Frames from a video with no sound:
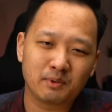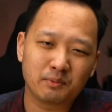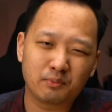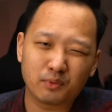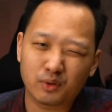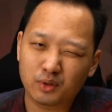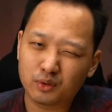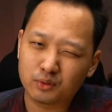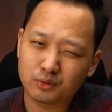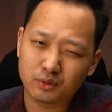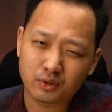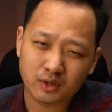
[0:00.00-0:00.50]

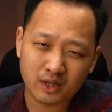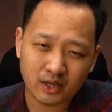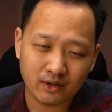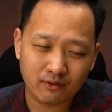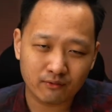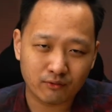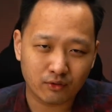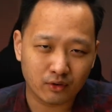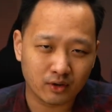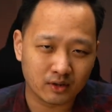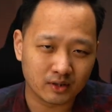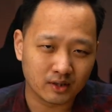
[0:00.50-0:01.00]
people who are looking
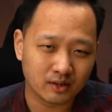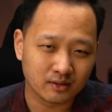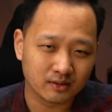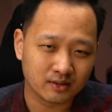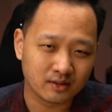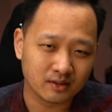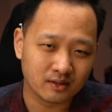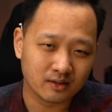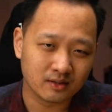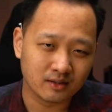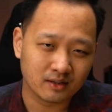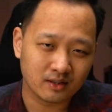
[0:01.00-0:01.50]
for an
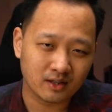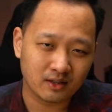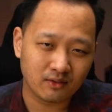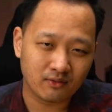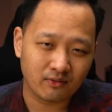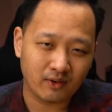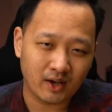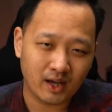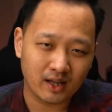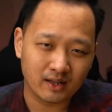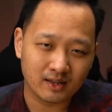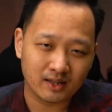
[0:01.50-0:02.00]

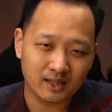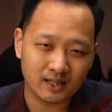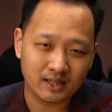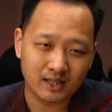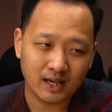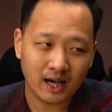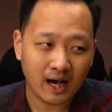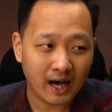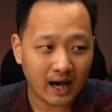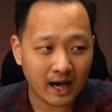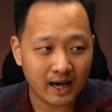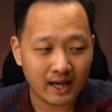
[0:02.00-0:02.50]
alternative at the
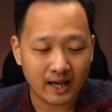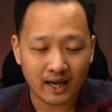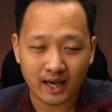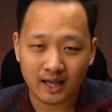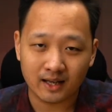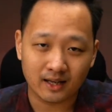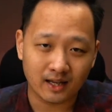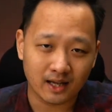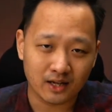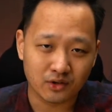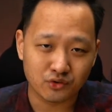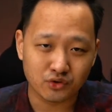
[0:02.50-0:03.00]

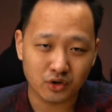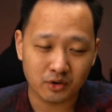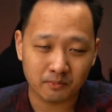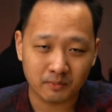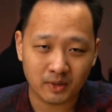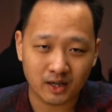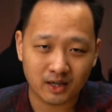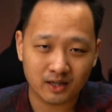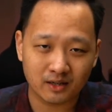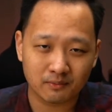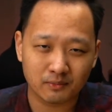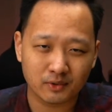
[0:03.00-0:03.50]
high-end Android
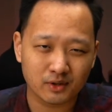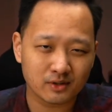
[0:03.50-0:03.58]
market,